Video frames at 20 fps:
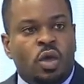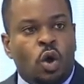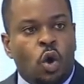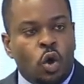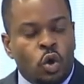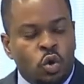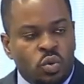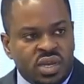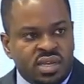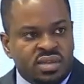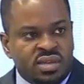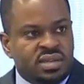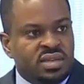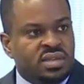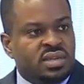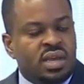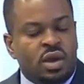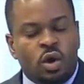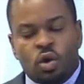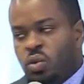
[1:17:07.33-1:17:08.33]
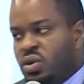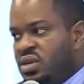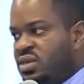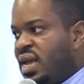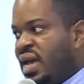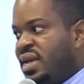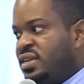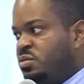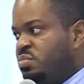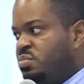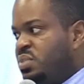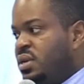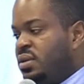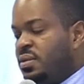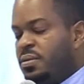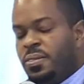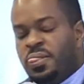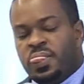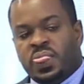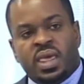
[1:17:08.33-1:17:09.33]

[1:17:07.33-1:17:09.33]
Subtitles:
Always has been